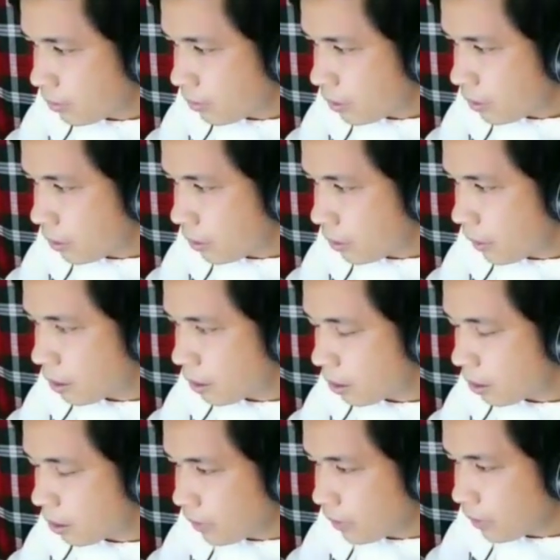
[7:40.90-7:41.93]
summation
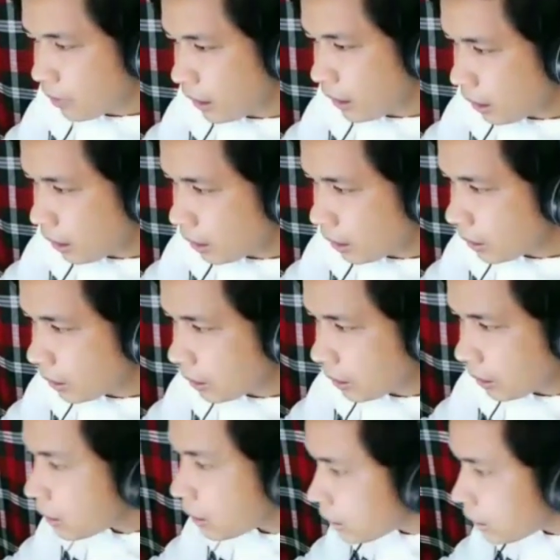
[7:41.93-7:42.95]
of the
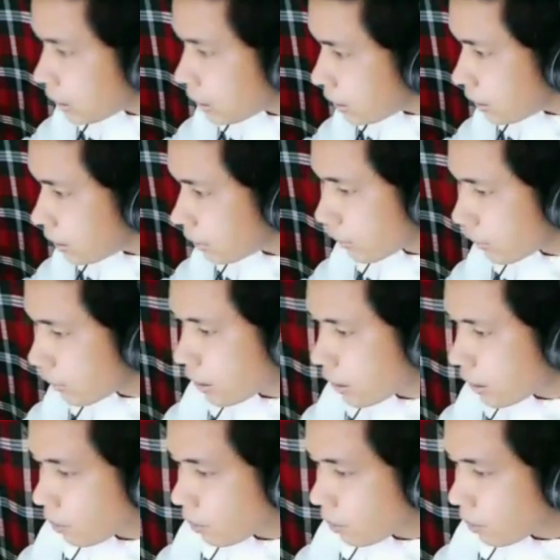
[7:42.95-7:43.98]
difference
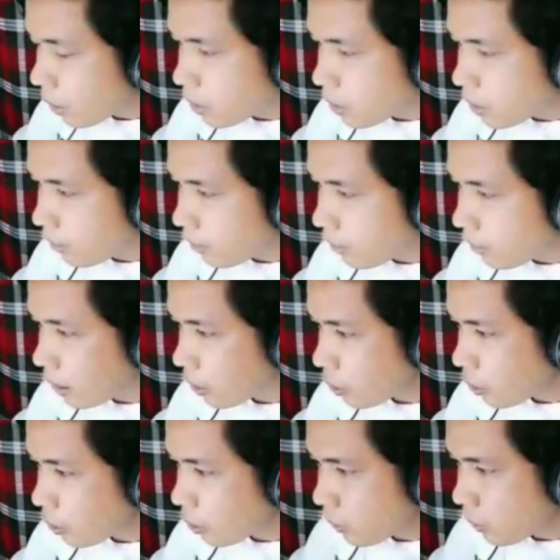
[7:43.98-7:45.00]
of the observed
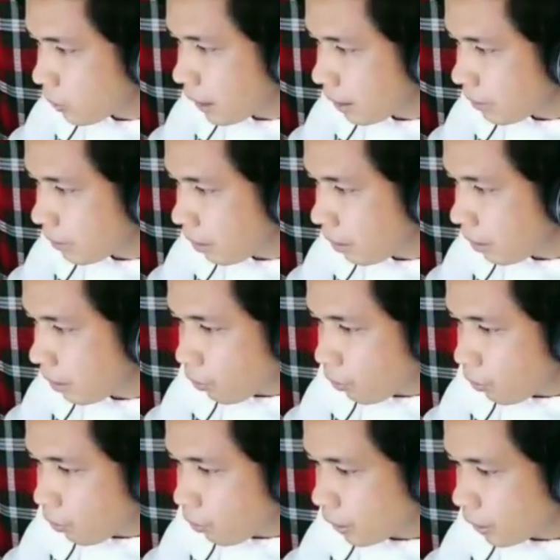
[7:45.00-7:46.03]
values. We have
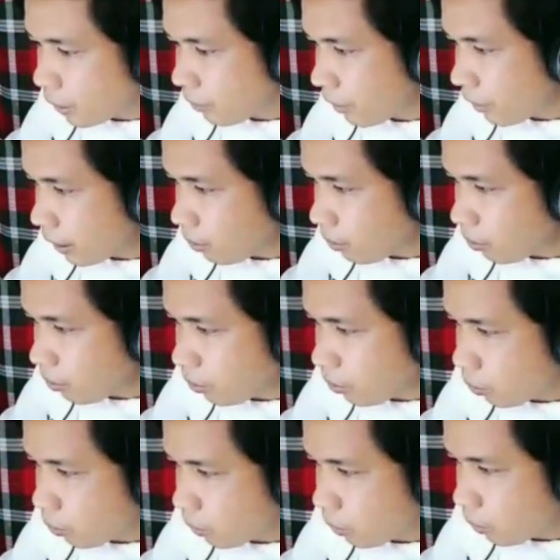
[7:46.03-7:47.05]
45,
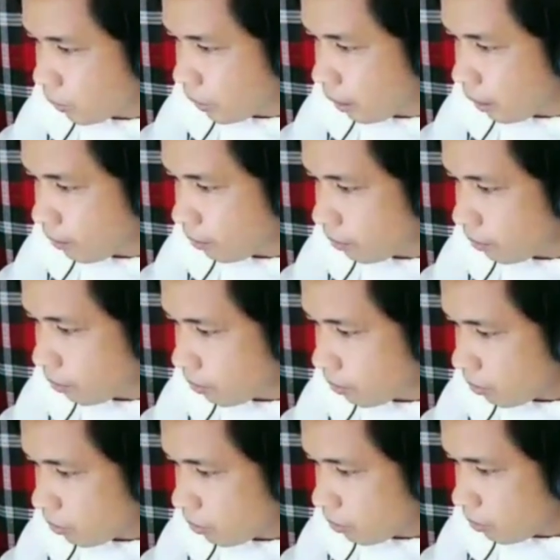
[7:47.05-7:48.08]
which we have
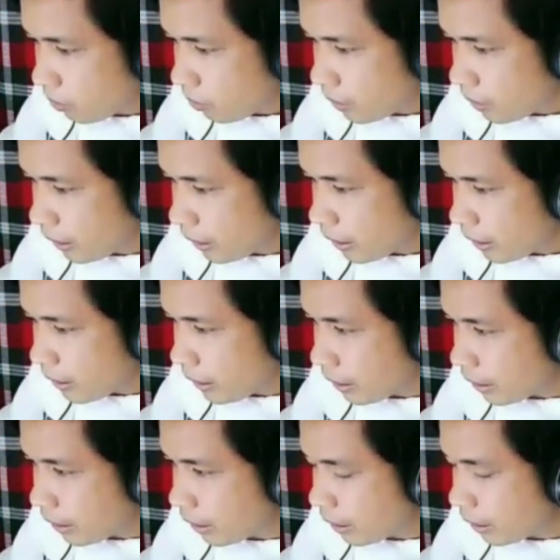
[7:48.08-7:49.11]
taken
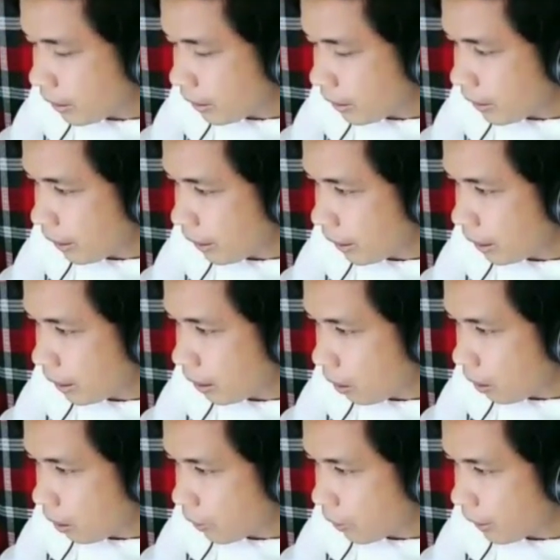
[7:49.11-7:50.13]
here, and
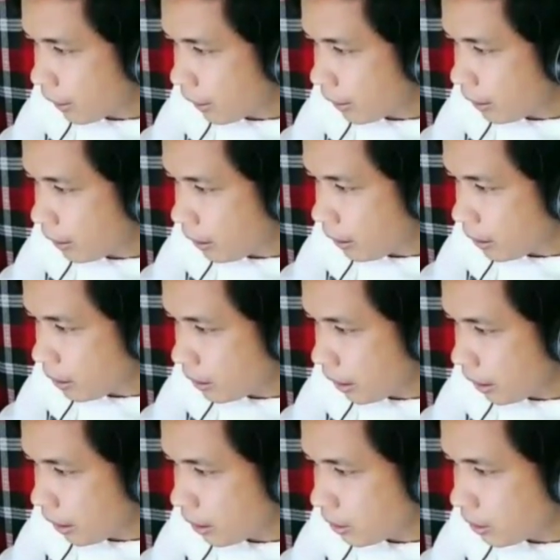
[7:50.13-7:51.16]
our n
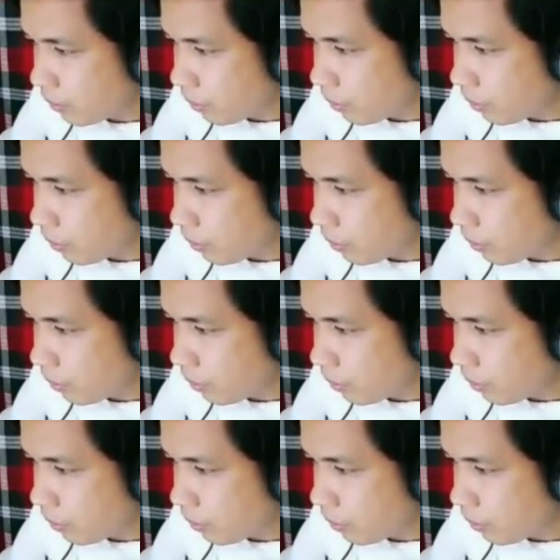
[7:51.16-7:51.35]
stands